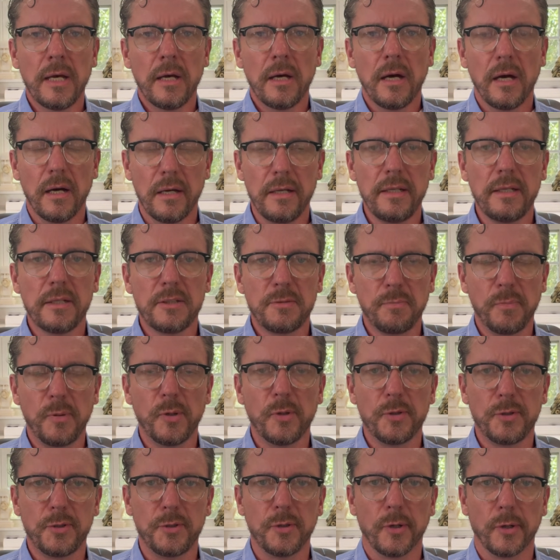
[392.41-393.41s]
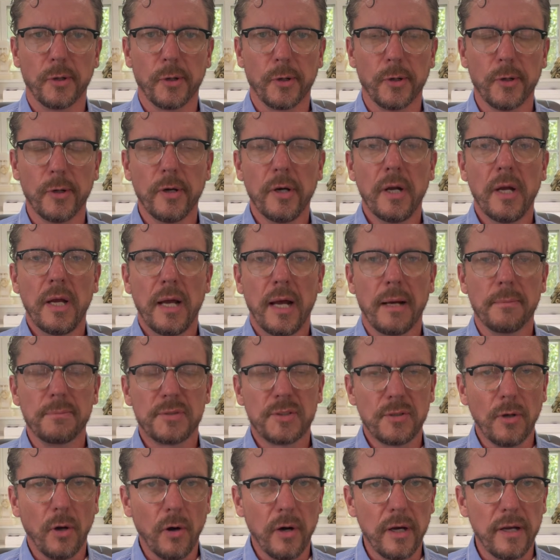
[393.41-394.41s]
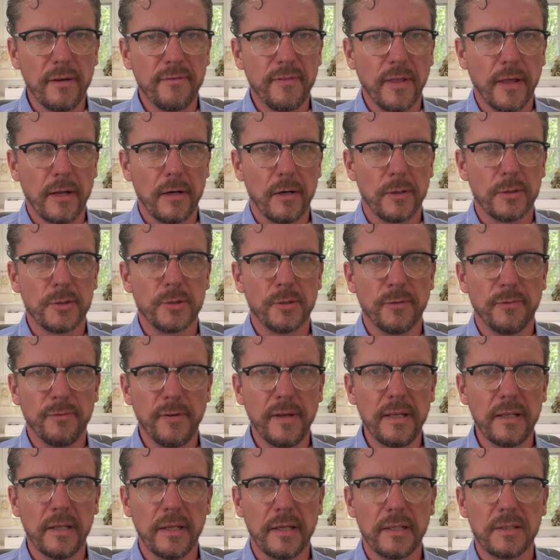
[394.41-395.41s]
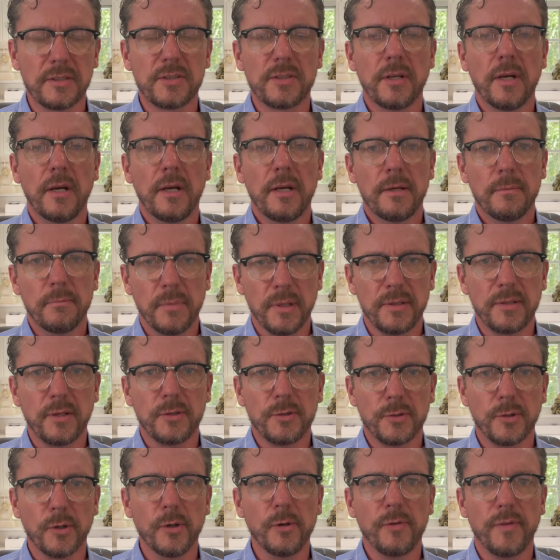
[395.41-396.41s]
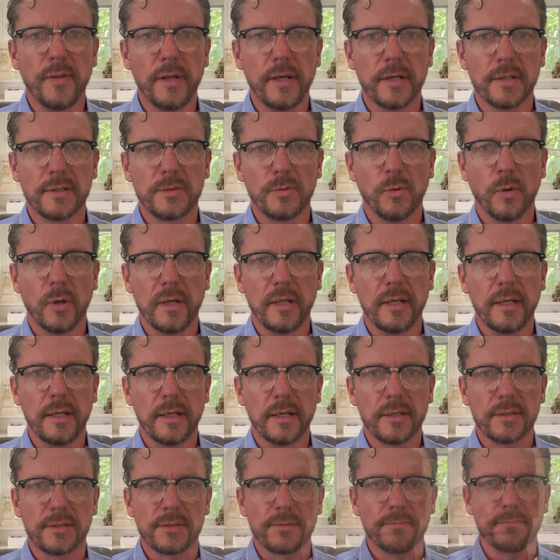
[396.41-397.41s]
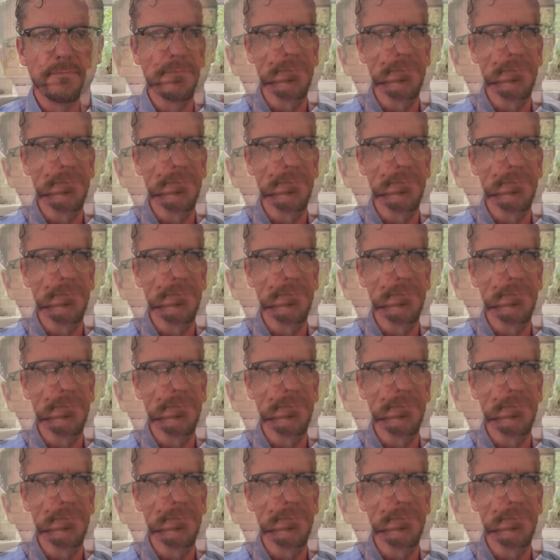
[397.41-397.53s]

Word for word: Honey is pure sugar. I'm sorry if that hurts your feelings, but the truth is what it is.